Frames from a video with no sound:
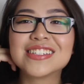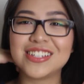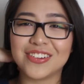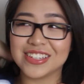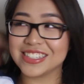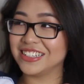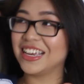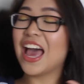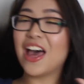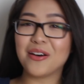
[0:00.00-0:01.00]

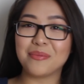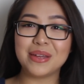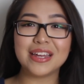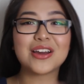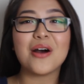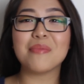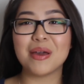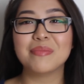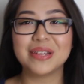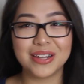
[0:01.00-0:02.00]
Seriously, help me,
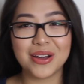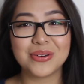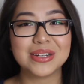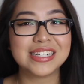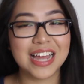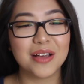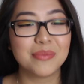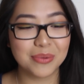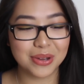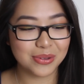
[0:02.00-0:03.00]
comment below and
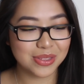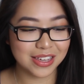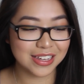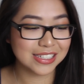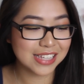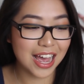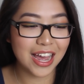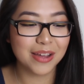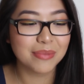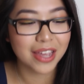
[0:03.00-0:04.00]
tell me what you think, because
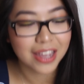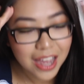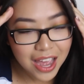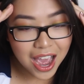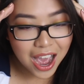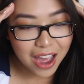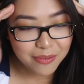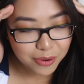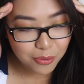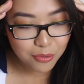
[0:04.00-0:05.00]
I am like,
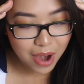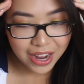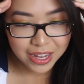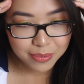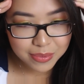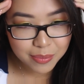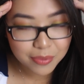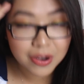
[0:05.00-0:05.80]
I've been racking my